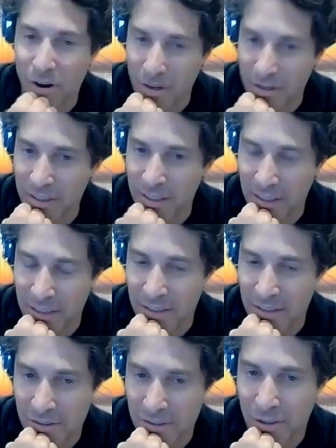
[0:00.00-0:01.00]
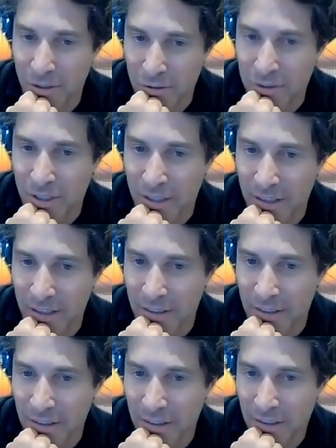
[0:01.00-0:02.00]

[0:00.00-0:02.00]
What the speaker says: hard data is still saying